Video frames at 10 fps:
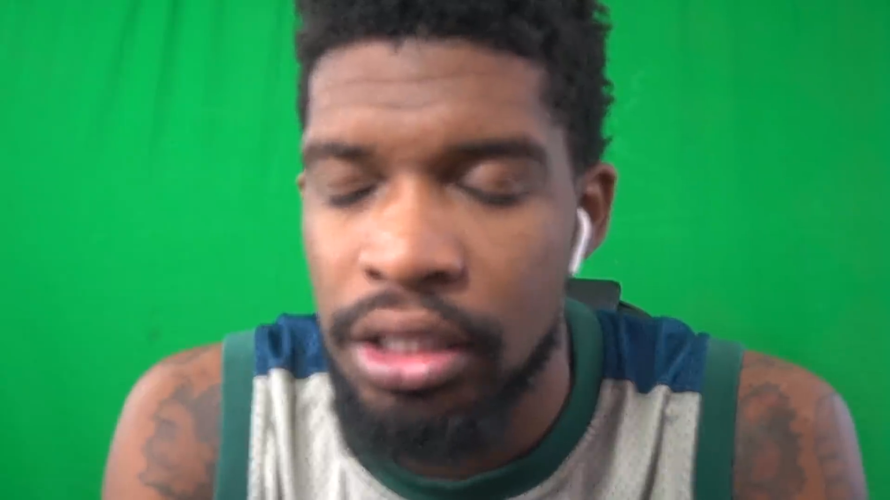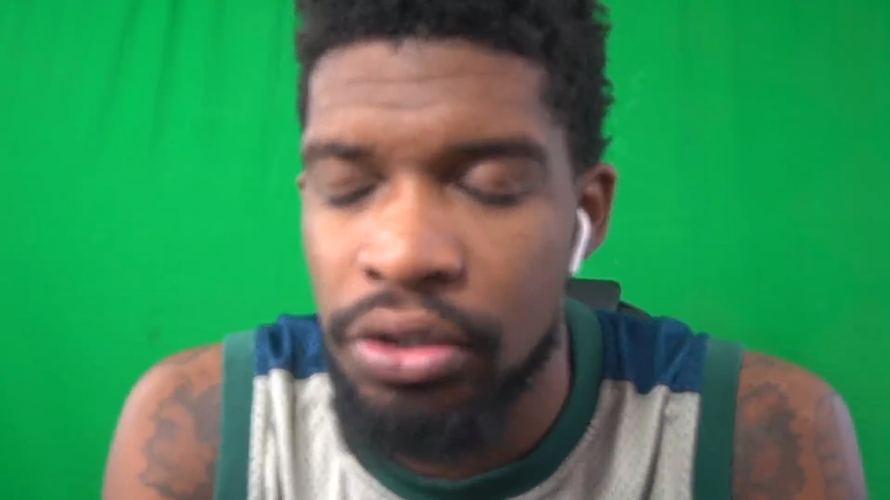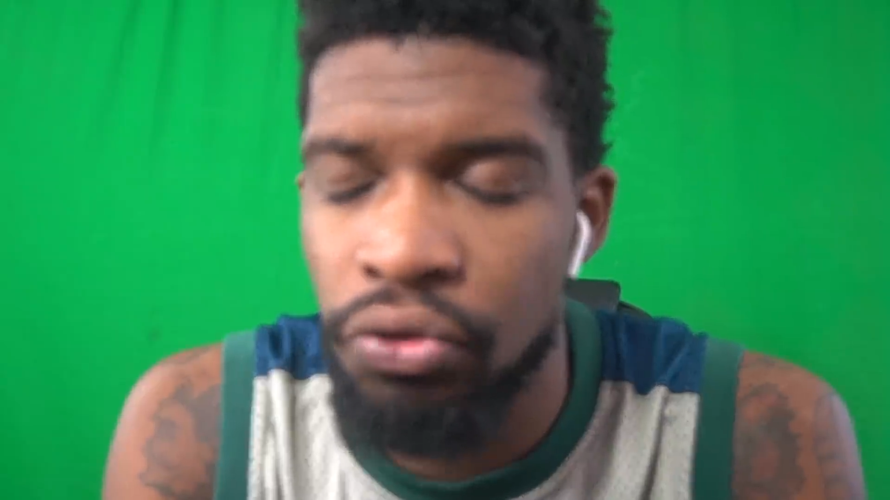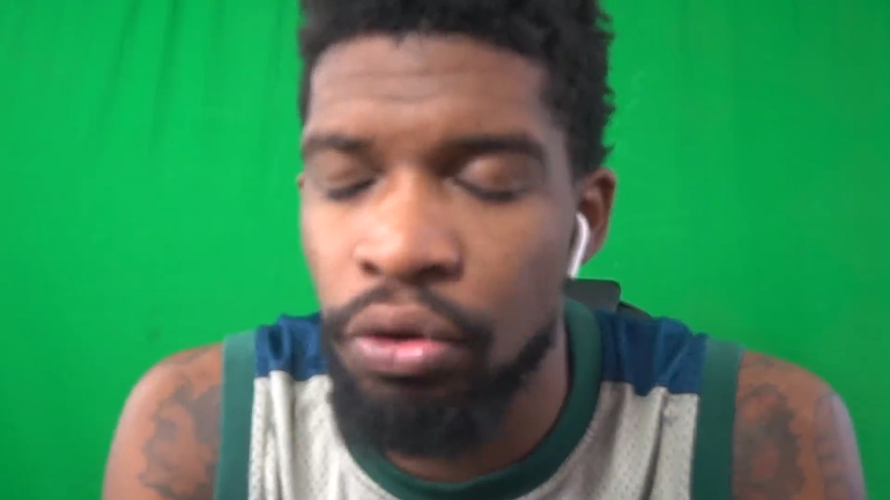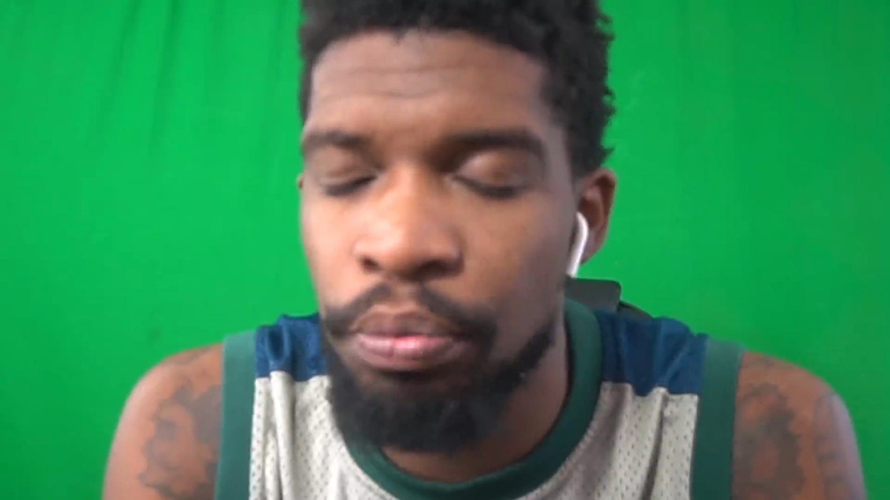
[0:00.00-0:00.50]

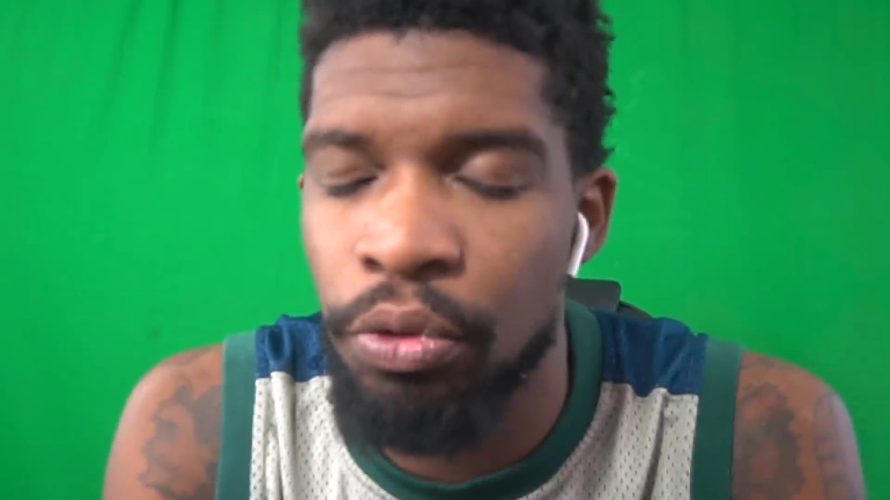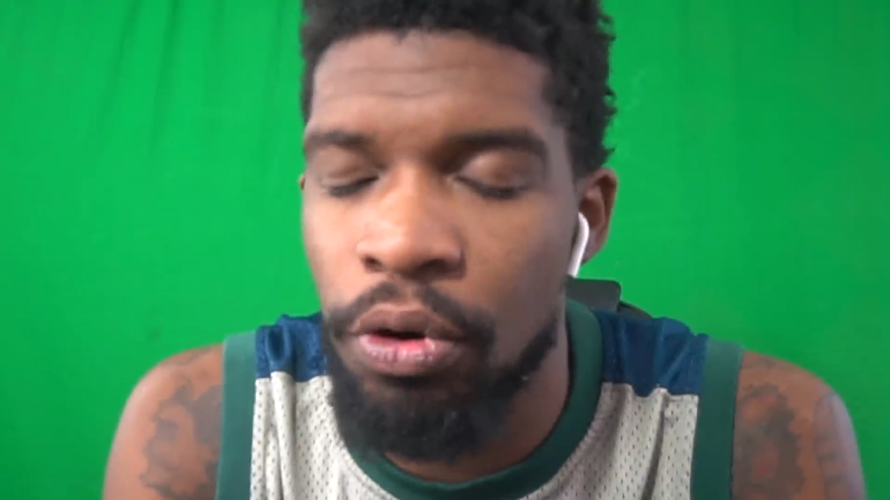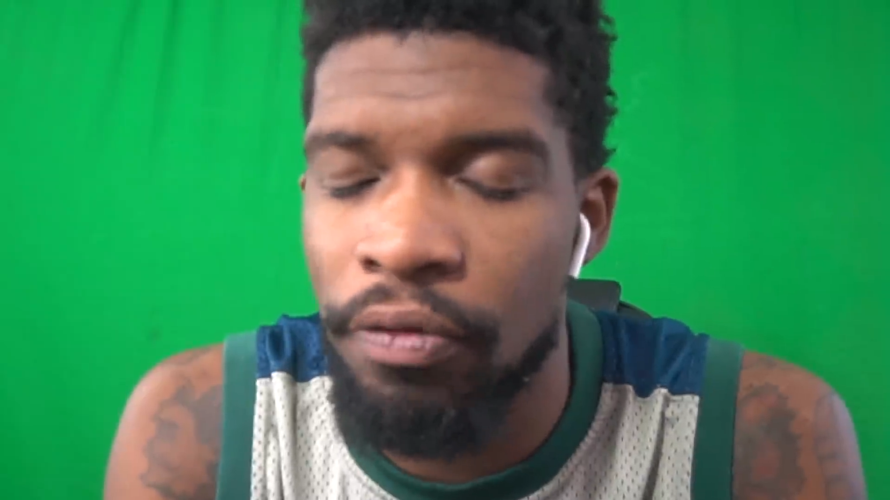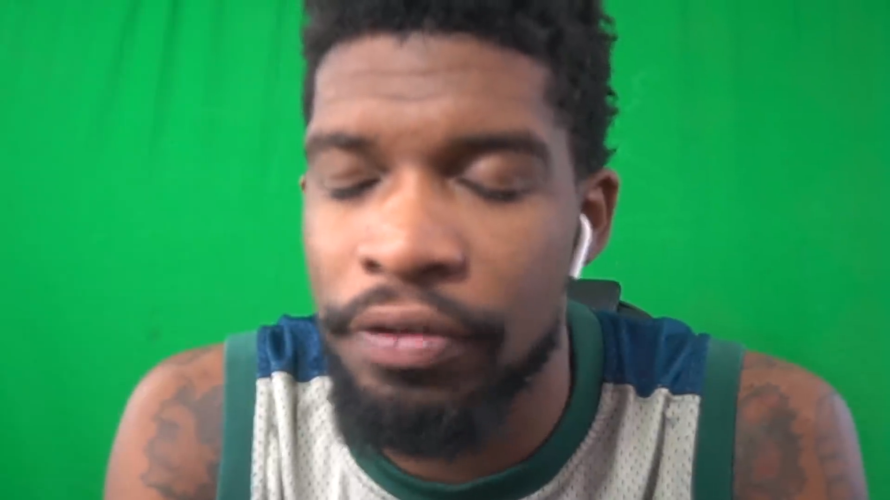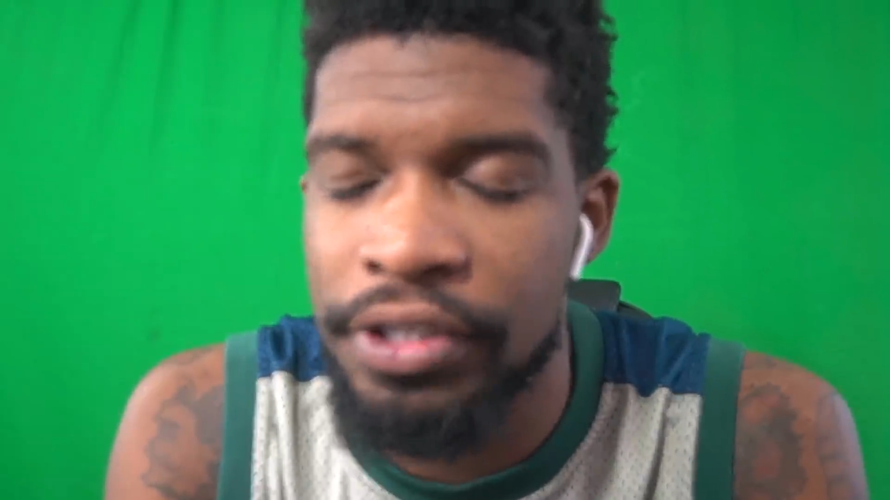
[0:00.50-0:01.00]
triple
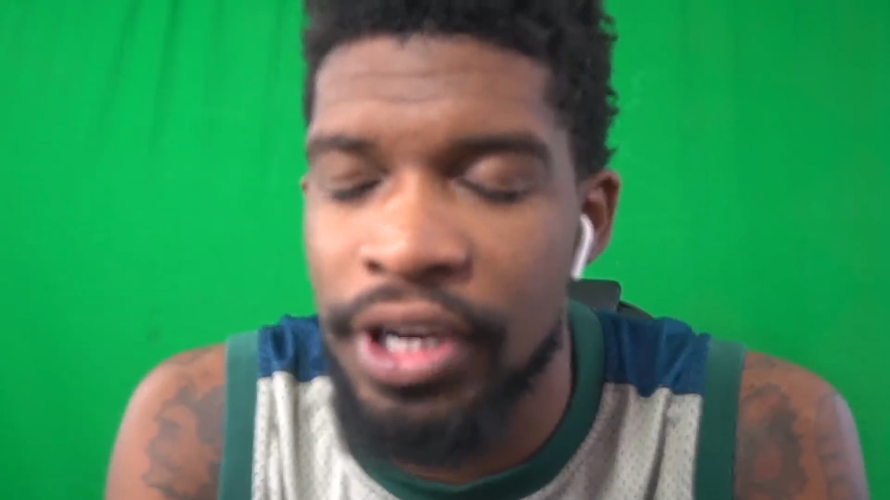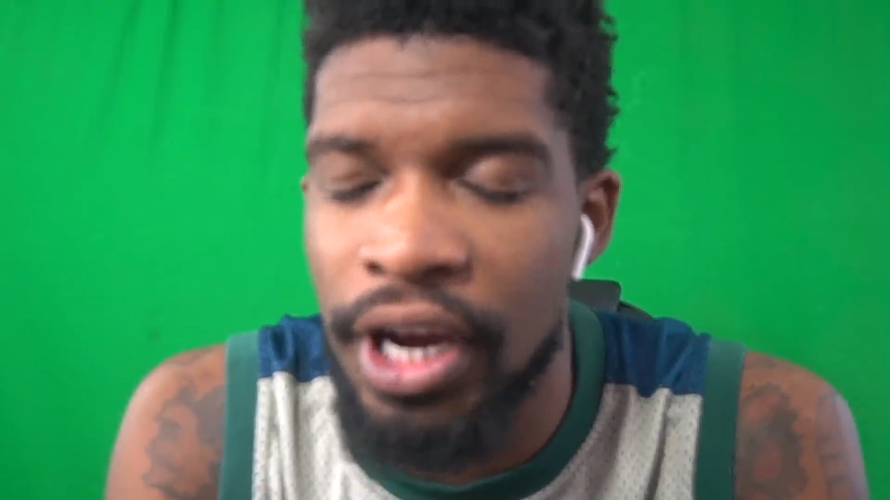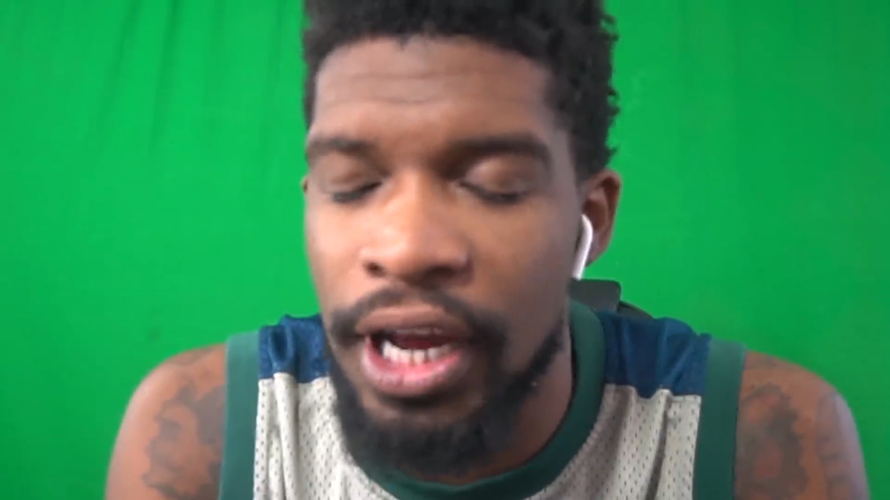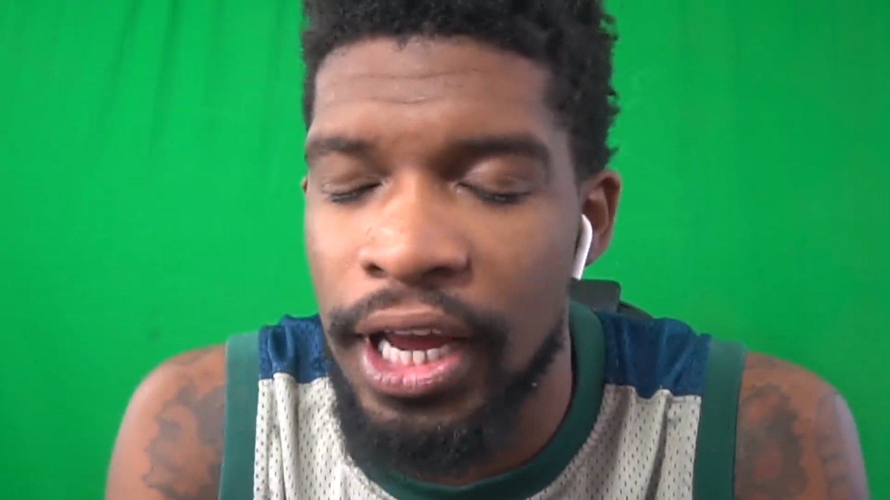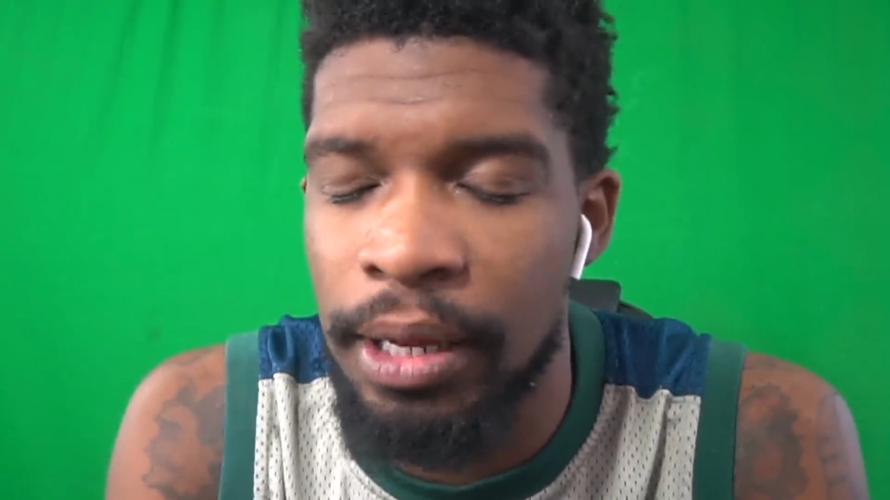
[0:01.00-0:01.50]

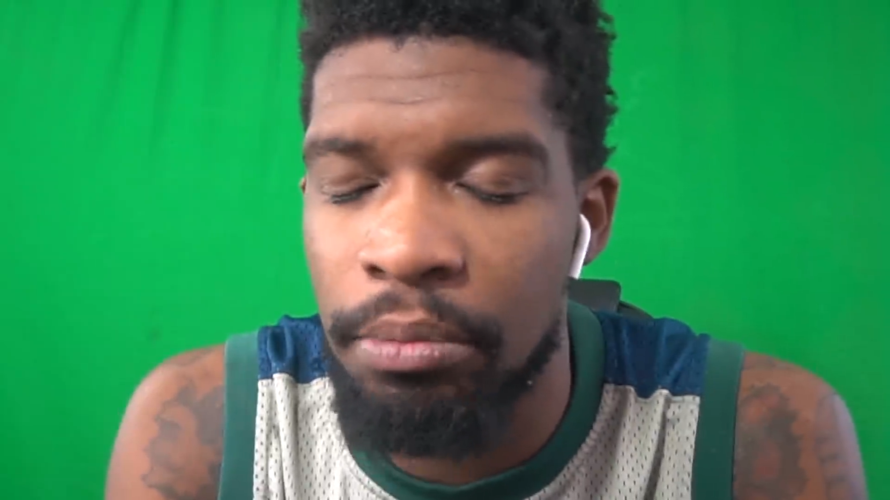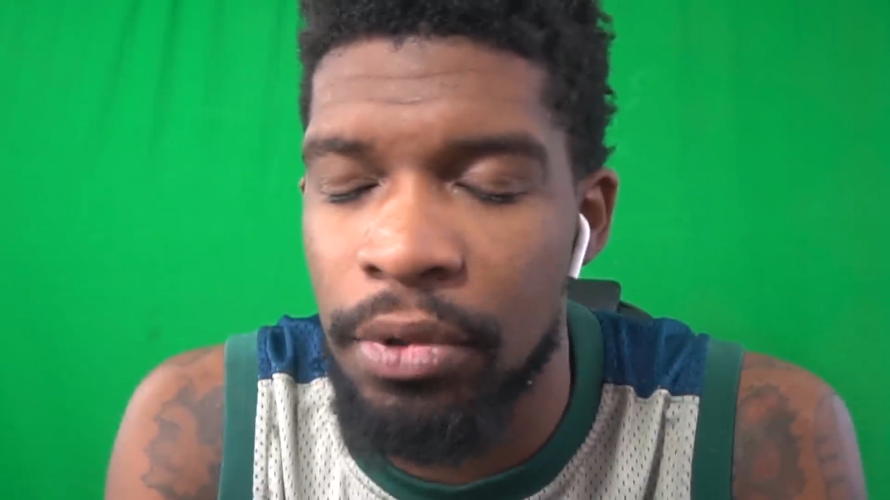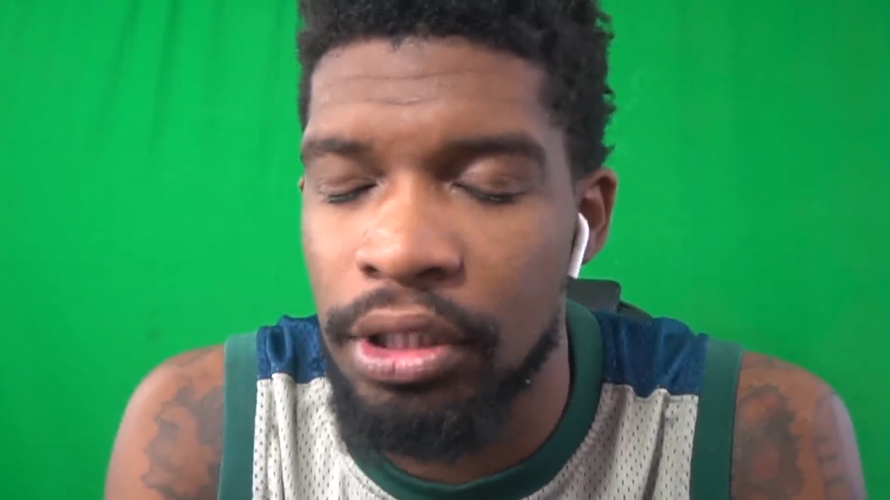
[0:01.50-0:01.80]
overtime